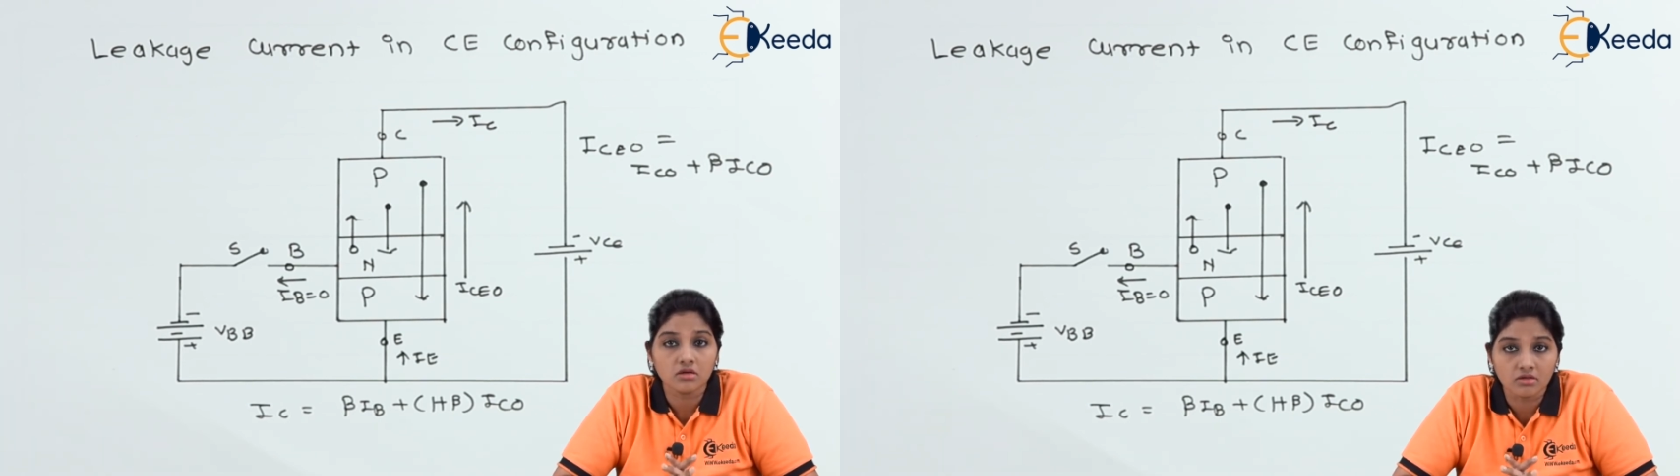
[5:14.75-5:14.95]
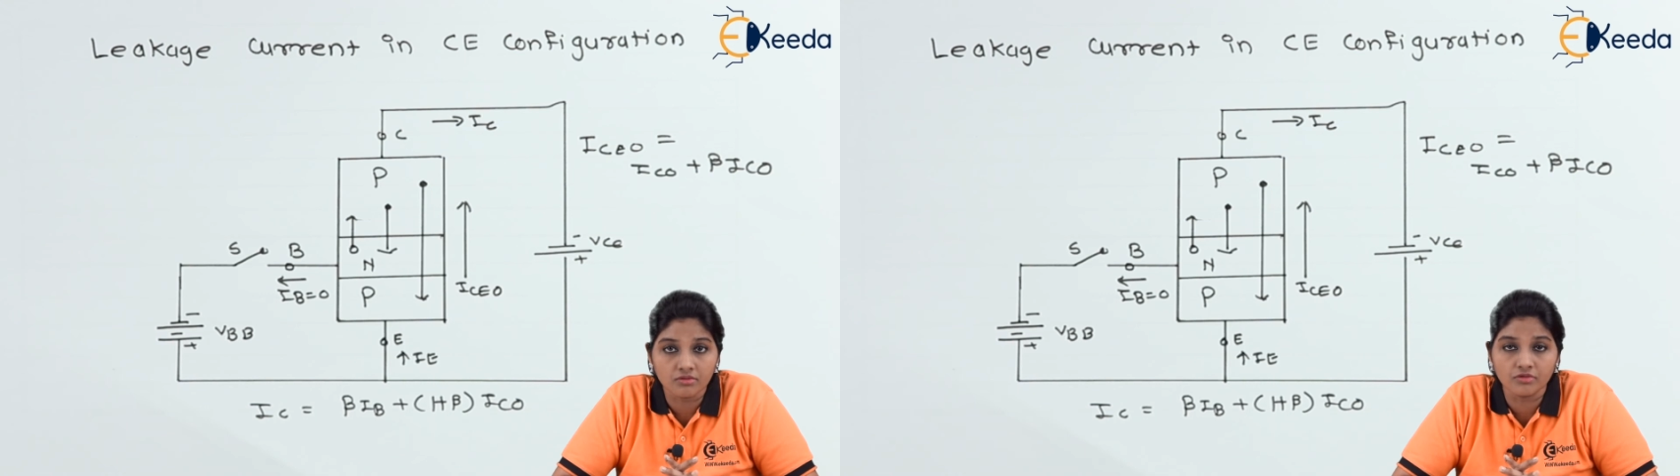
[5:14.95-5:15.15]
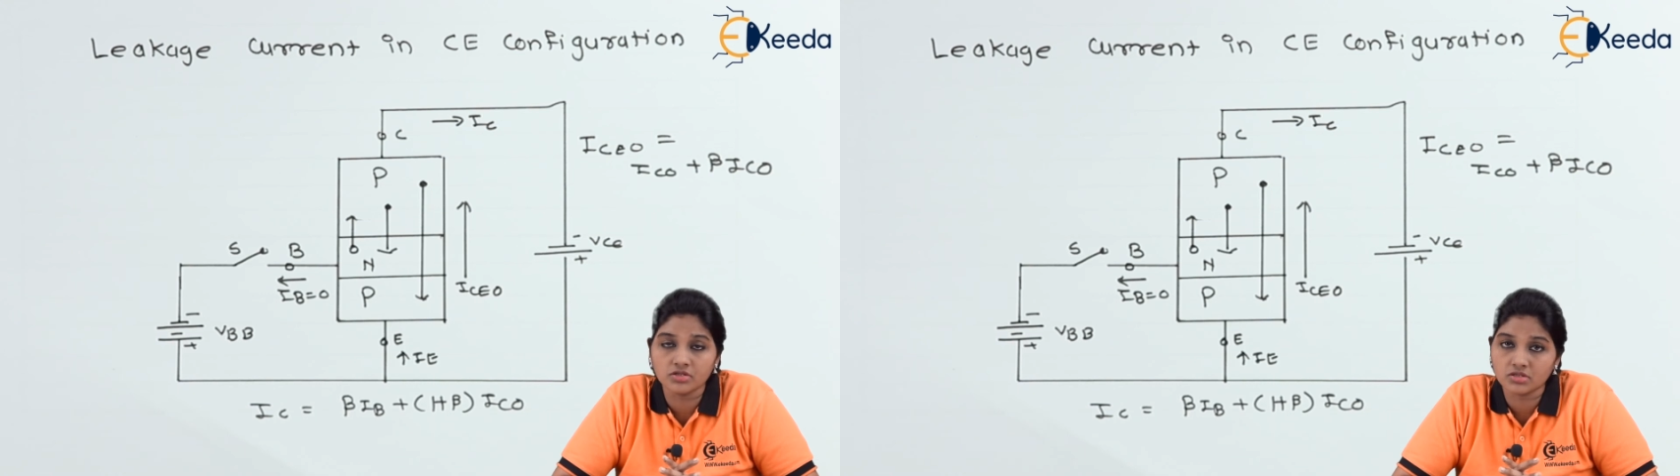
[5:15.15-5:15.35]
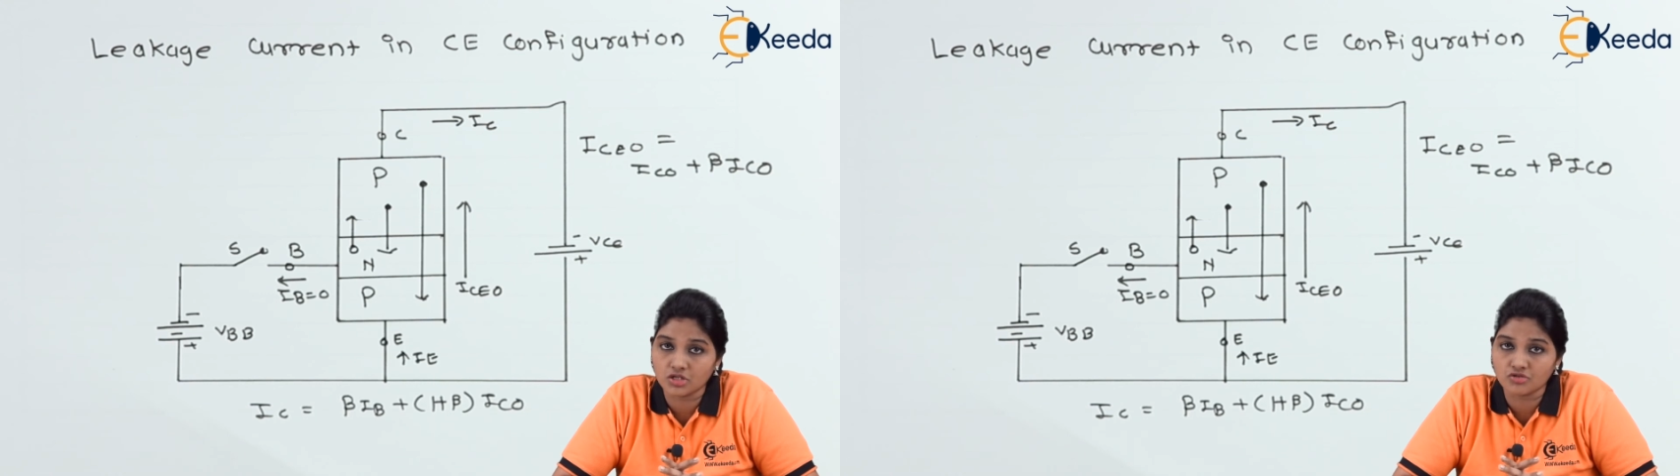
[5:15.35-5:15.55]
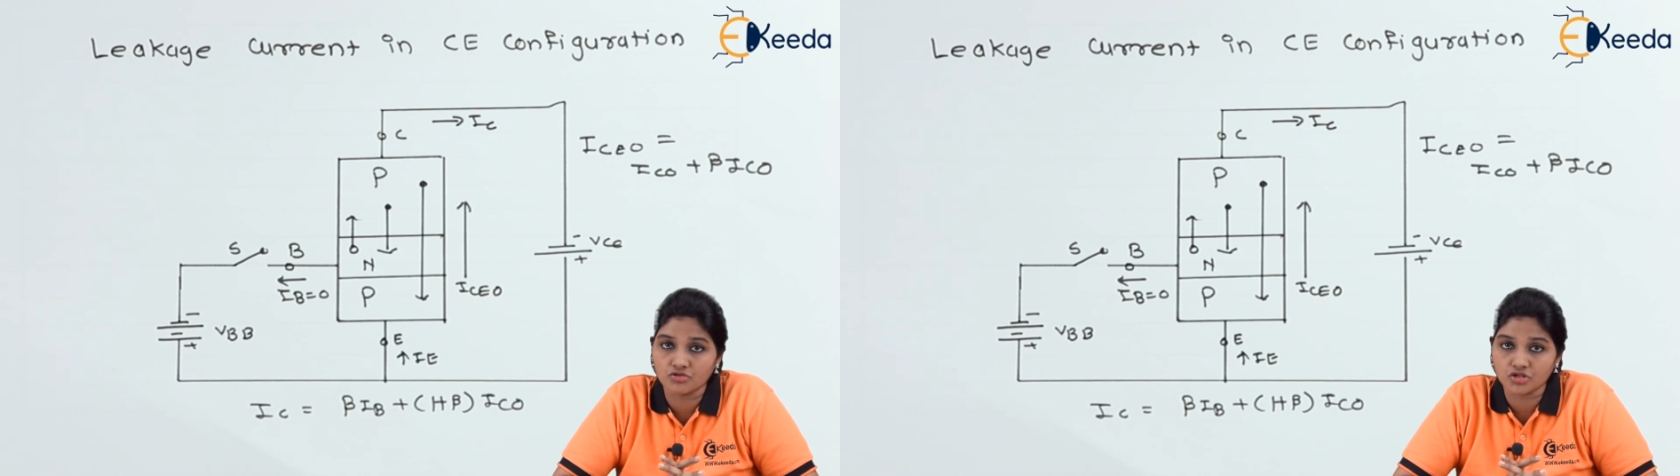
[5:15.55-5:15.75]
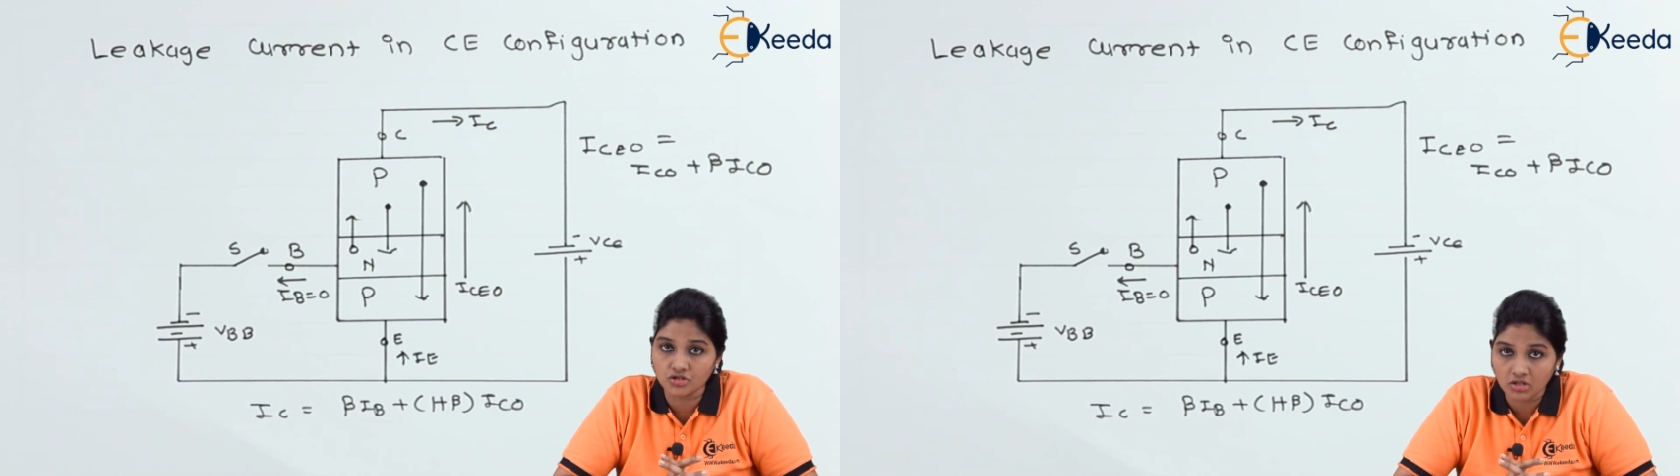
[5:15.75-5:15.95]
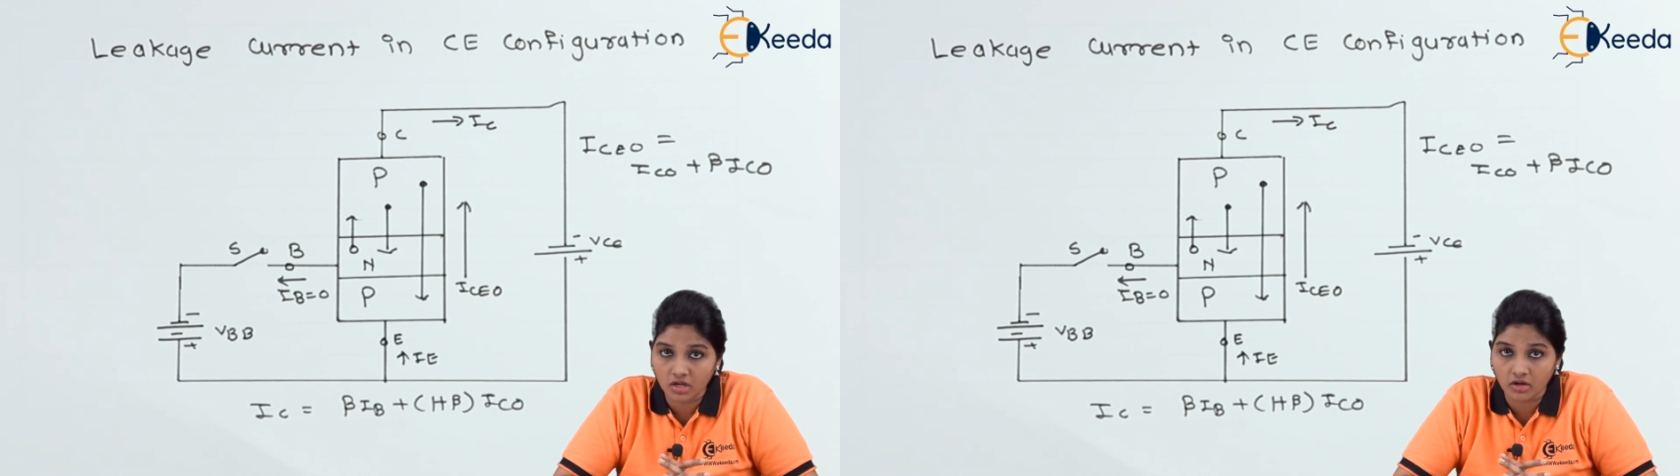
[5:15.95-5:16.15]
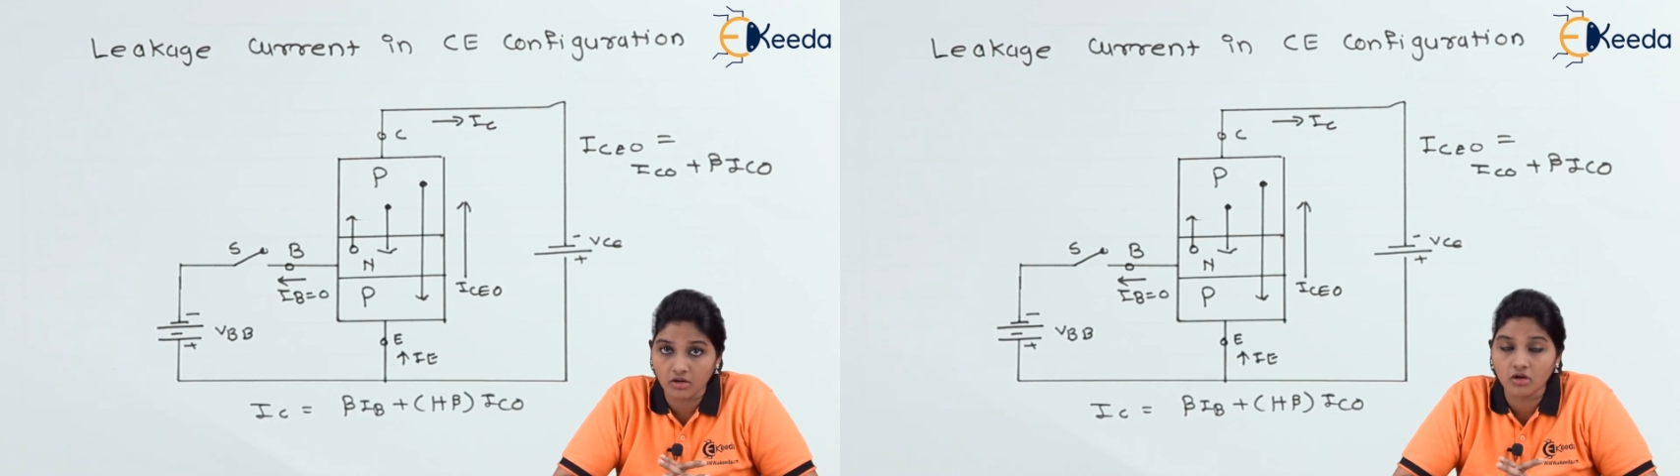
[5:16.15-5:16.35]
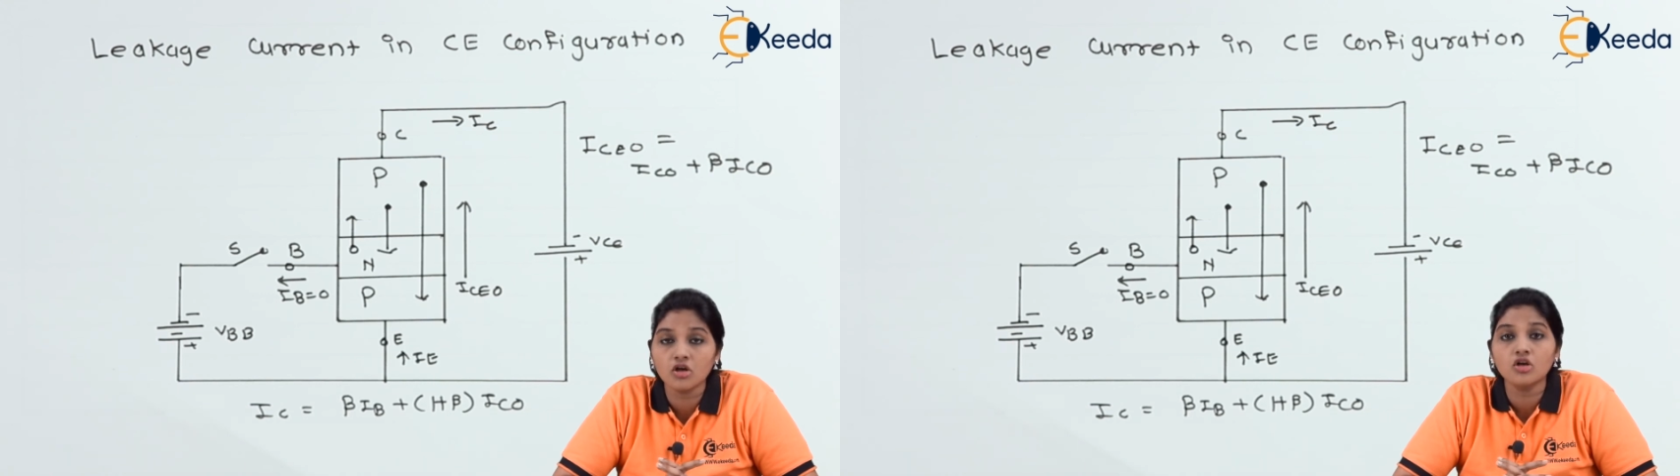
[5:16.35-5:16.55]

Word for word: a reverse saturation current.